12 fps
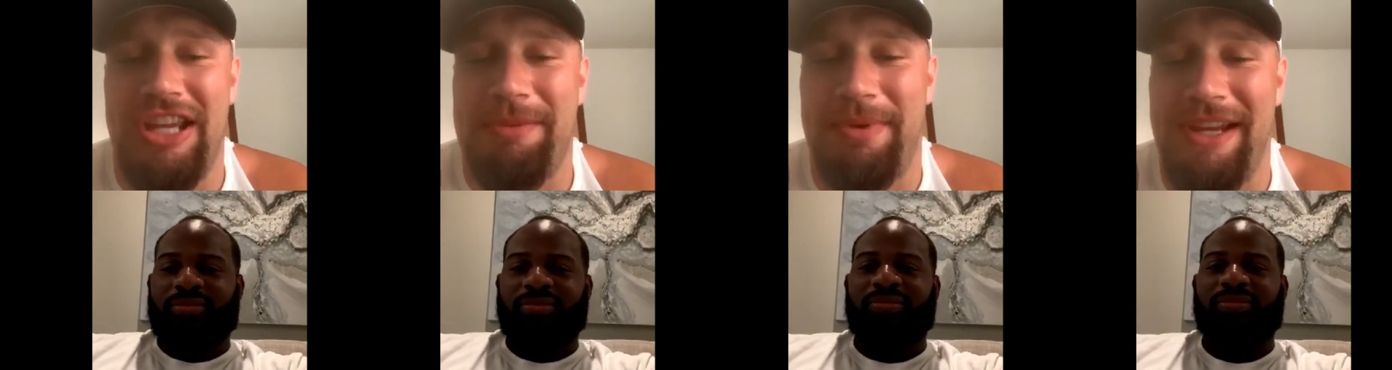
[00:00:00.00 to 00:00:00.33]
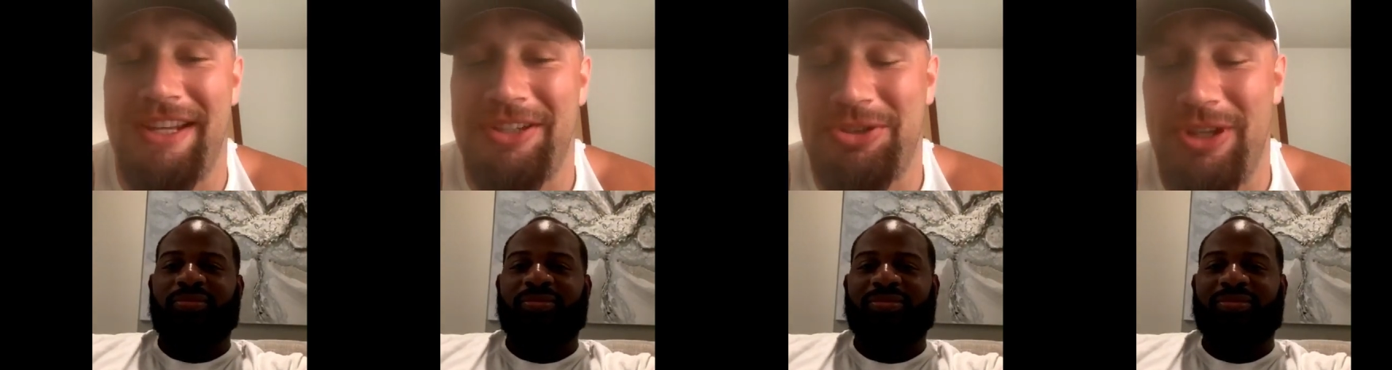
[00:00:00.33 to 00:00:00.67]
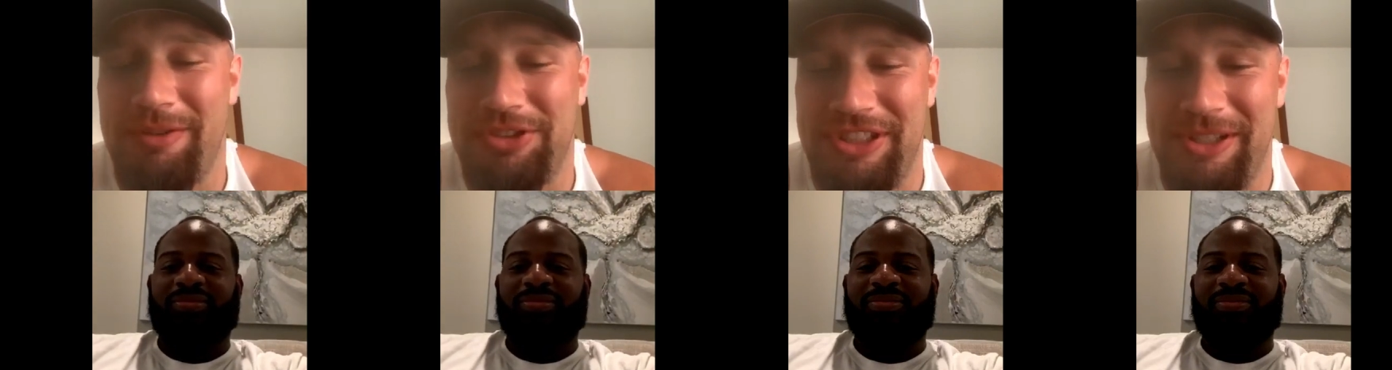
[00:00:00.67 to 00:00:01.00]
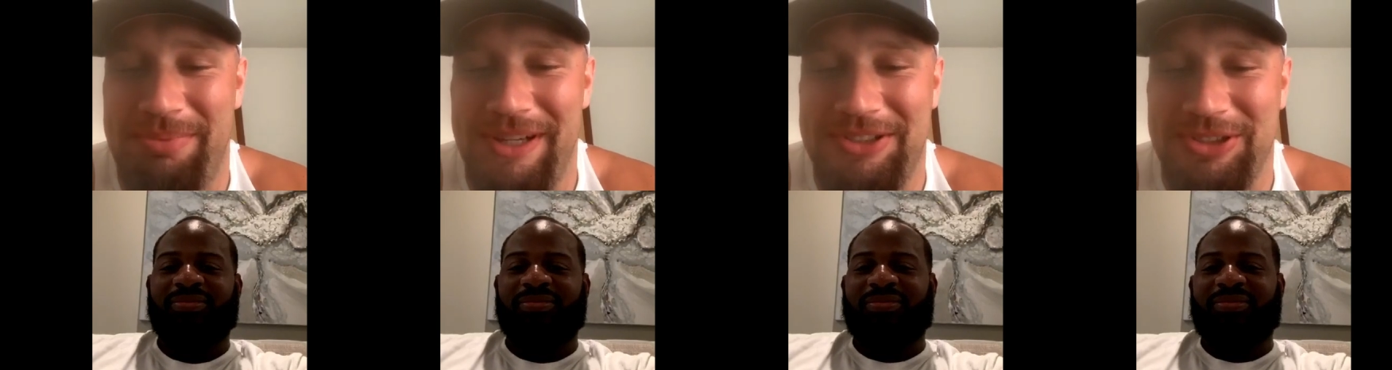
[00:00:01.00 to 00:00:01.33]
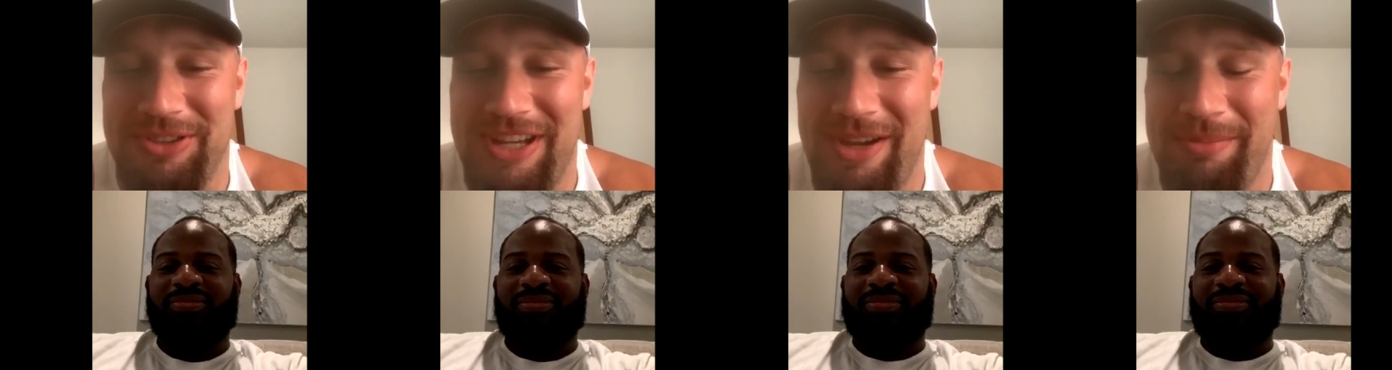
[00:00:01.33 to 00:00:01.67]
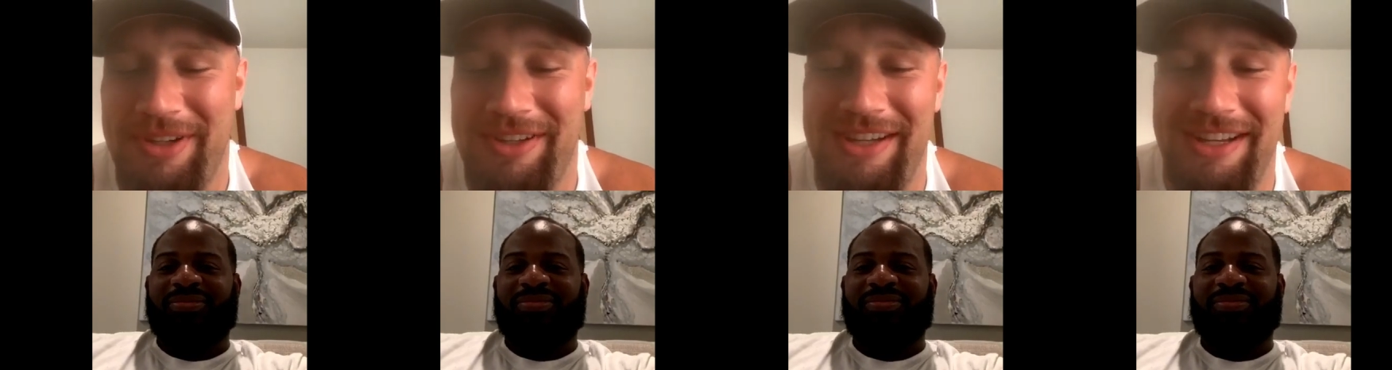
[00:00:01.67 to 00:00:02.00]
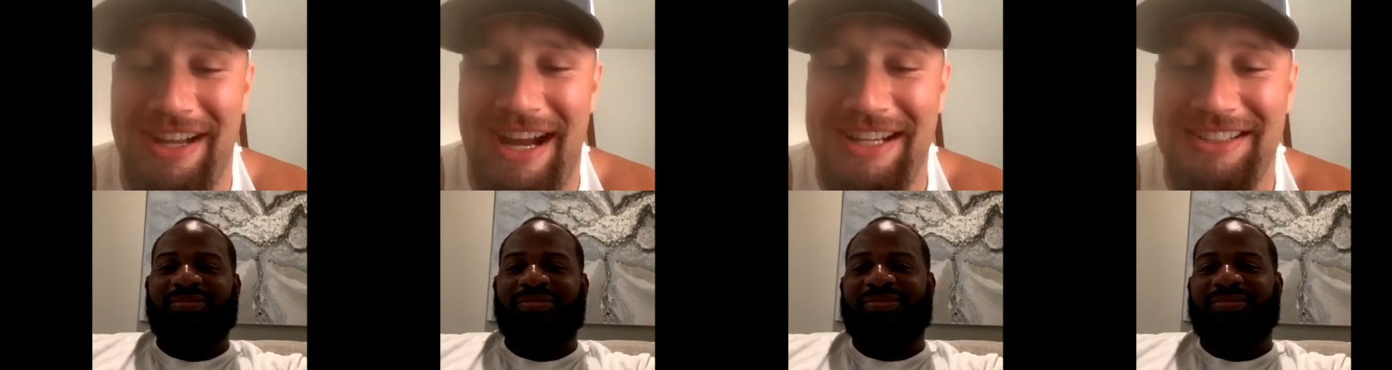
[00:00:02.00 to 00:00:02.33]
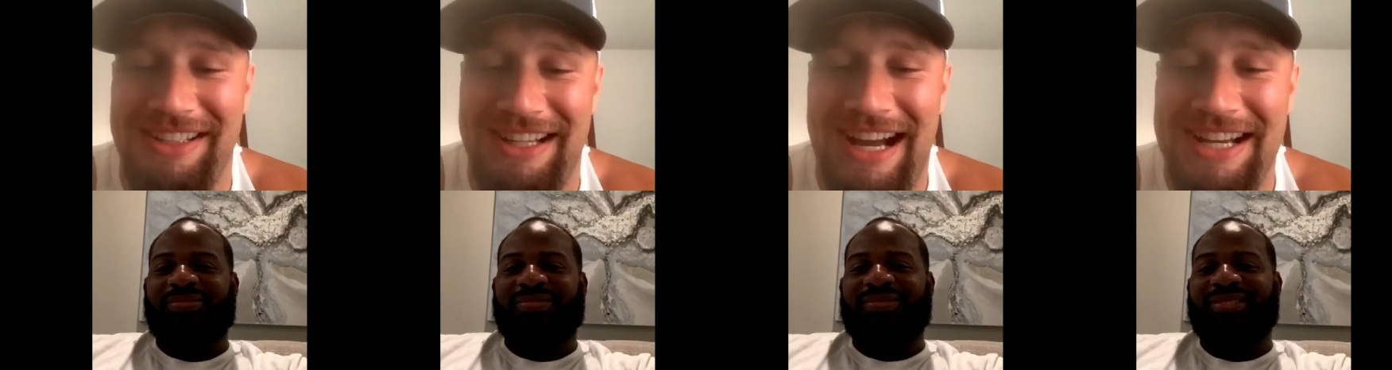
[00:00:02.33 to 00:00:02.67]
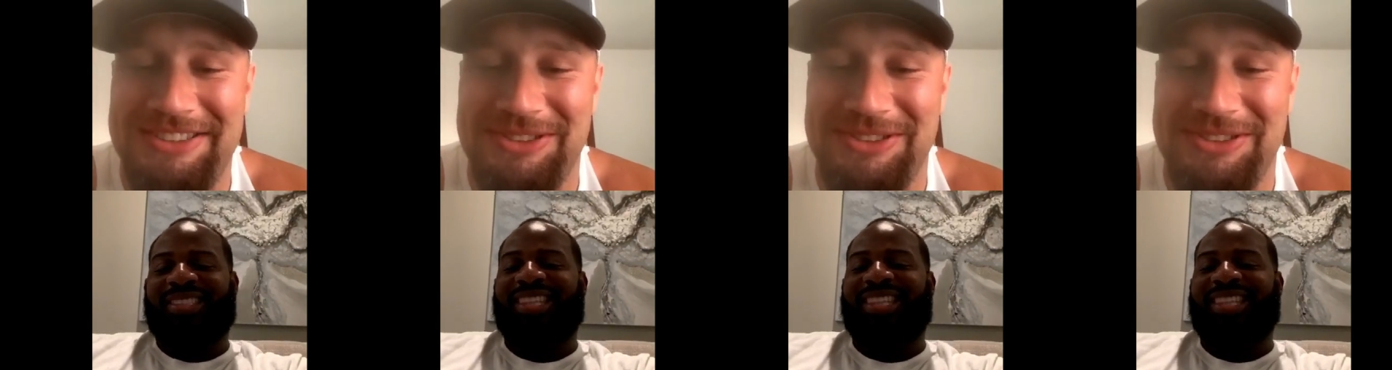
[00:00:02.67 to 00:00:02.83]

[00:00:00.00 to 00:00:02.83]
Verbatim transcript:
Speaker 1: JP. Did you ever see the pictures of him in, in high in high